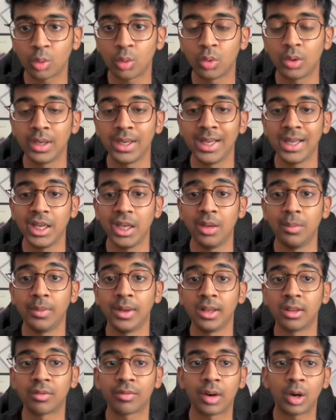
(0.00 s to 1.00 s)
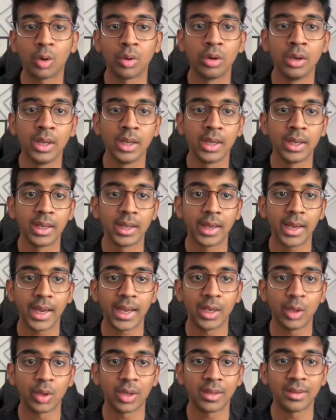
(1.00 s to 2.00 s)
only emails found.
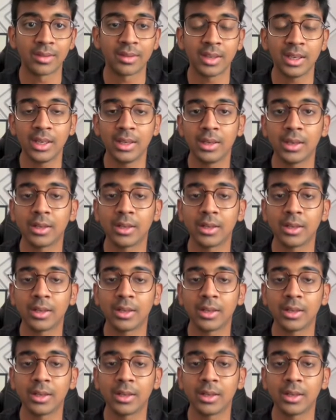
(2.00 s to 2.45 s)
And you can see